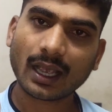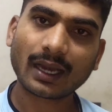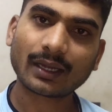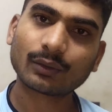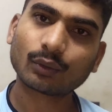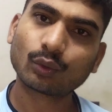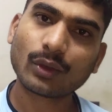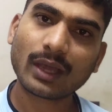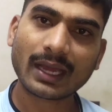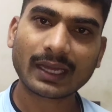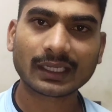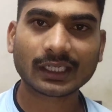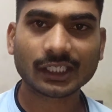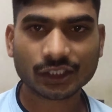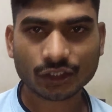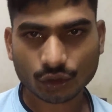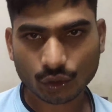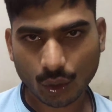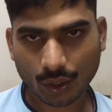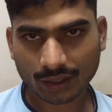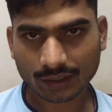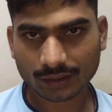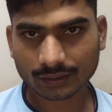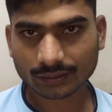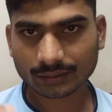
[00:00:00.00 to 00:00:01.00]
And we are
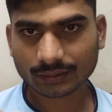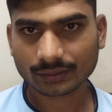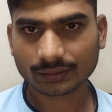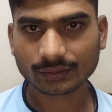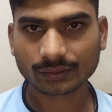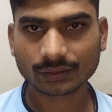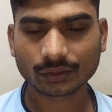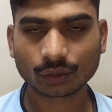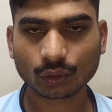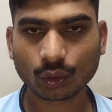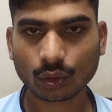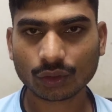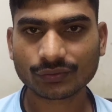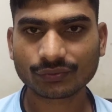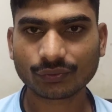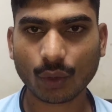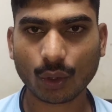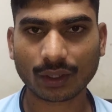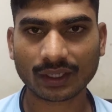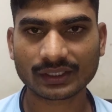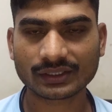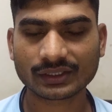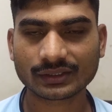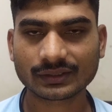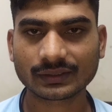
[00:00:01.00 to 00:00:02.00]
destroying those
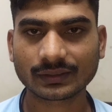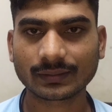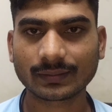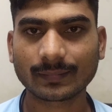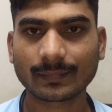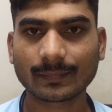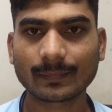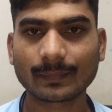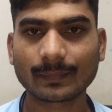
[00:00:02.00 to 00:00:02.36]
forests.